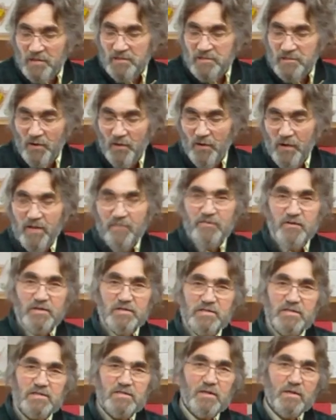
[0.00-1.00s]
So if
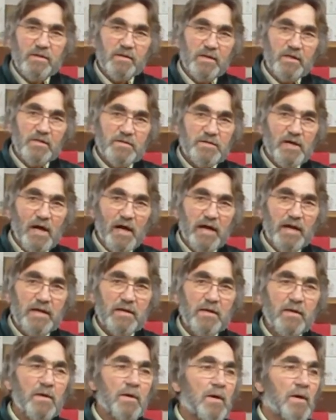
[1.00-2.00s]
this is a little tight
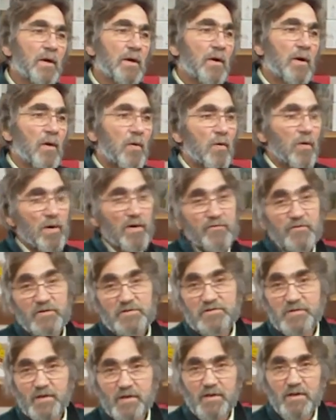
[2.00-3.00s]
or if
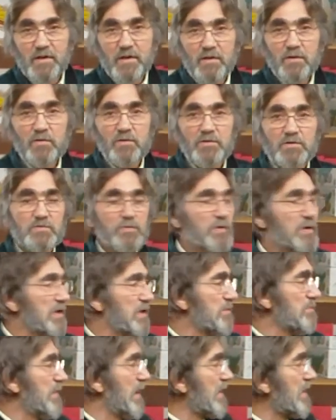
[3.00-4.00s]
it's a little loose, we
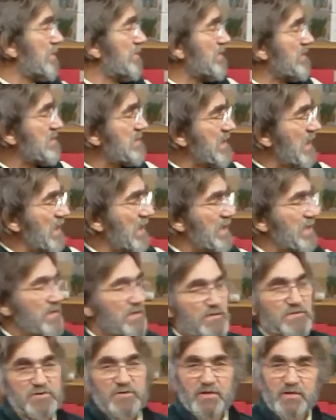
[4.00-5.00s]
didn't make a mistake.
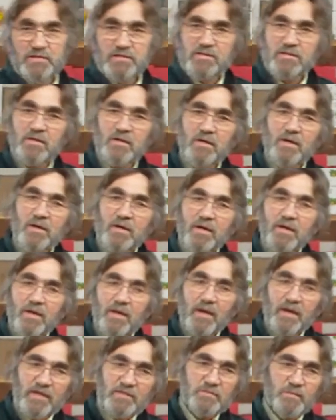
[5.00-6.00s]
It's just
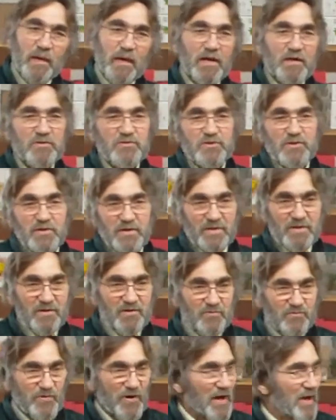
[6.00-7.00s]
expansion and
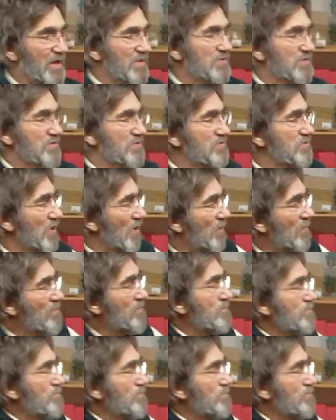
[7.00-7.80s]
contraction. So